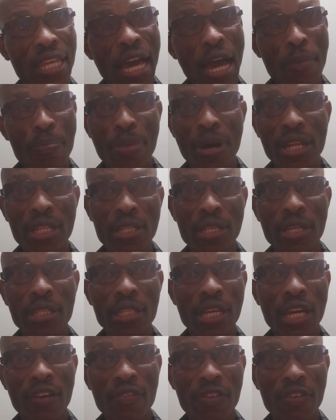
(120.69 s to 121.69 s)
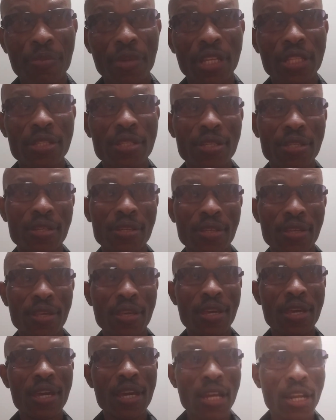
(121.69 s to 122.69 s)
the apartheid government.
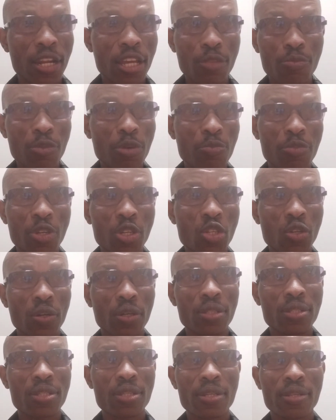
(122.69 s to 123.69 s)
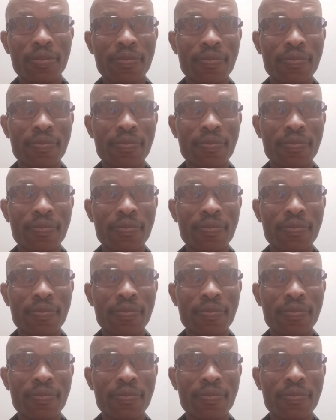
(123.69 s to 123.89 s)
Let me be short.